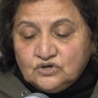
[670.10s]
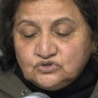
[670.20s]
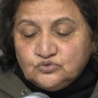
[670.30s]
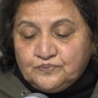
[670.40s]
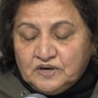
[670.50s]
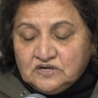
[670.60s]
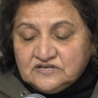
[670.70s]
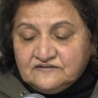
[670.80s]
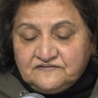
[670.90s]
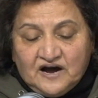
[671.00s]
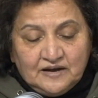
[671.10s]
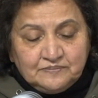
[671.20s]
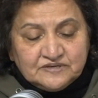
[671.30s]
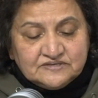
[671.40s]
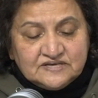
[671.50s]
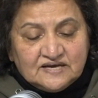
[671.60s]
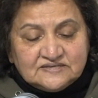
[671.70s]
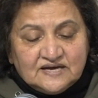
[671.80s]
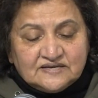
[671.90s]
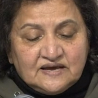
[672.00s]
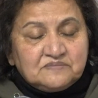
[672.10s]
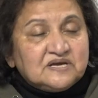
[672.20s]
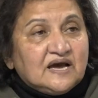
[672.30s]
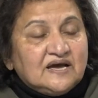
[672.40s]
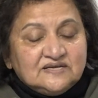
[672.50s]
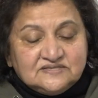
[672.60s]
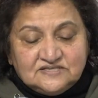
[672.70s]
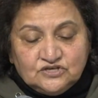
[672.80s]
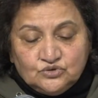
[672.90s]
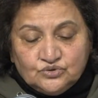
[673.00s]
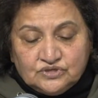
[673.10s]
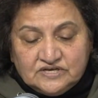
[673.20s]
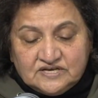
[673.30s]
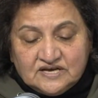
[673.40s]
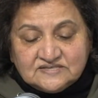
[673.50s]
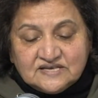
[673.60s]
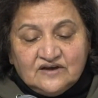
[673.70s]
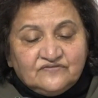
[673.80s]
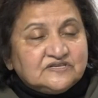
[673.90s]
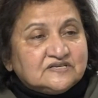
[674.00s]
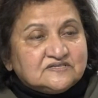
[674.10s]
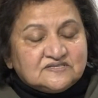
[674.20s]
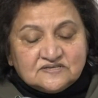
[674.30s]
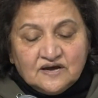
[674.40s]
to build a vibrant and dynamic ANC Youth League as evidenced